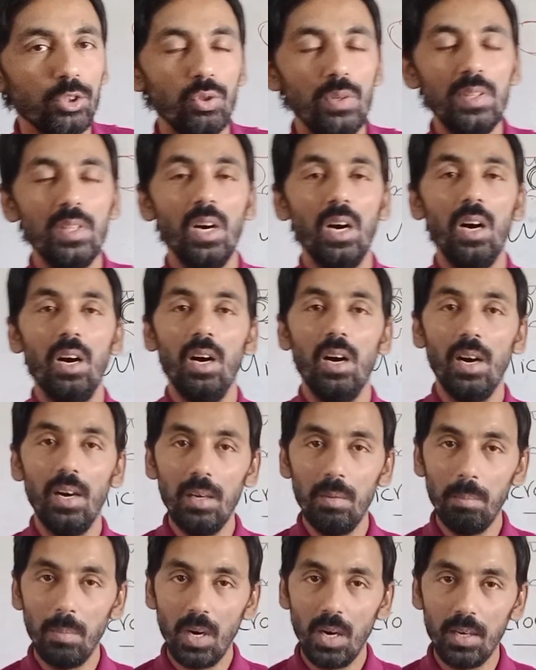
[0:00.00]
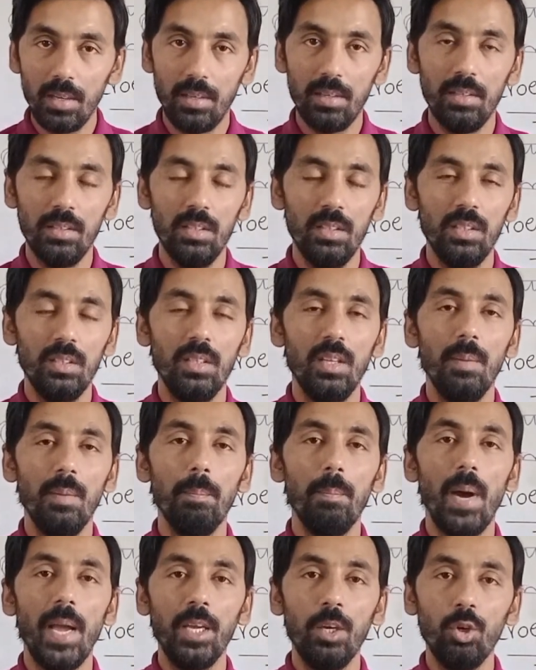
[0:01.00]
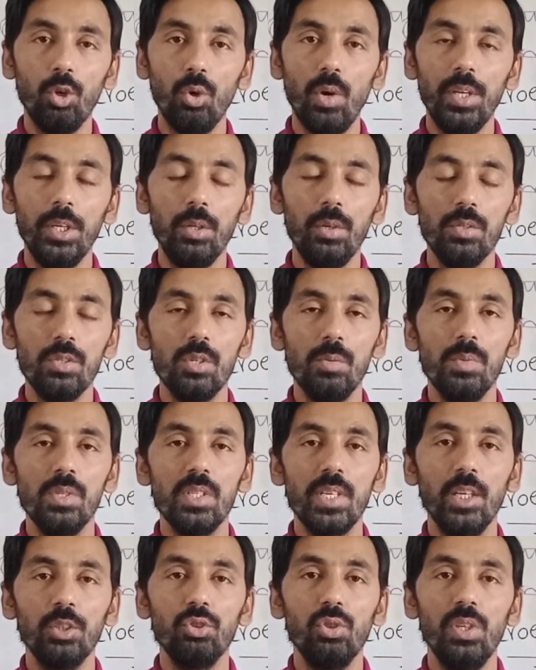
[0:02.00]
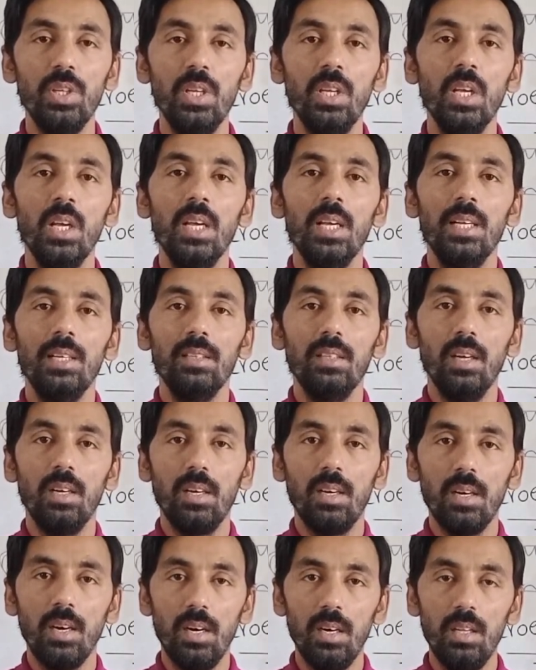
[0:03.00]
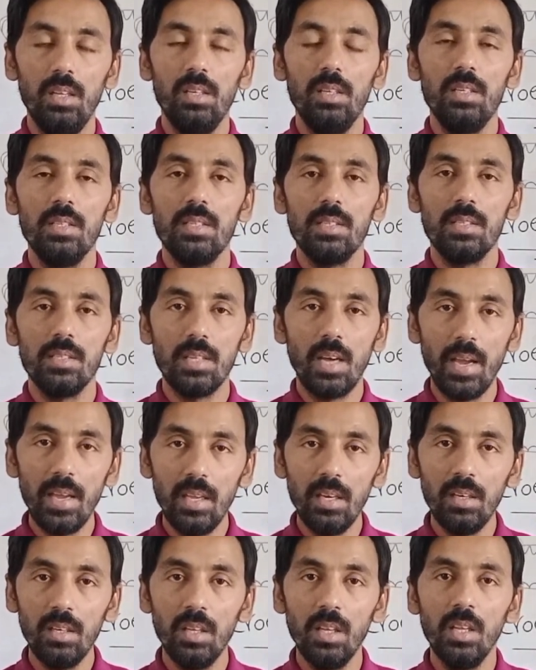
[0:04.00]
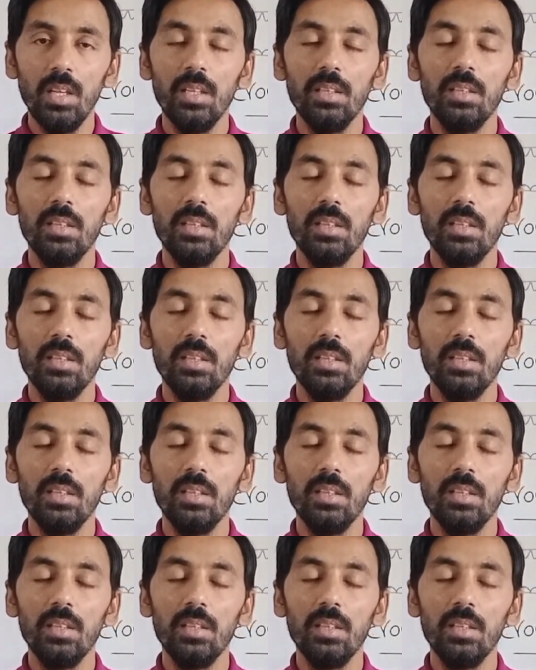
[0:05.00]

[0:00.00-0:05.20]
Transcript: the hallmark. The microaneurysm is actually the cardinal sign. The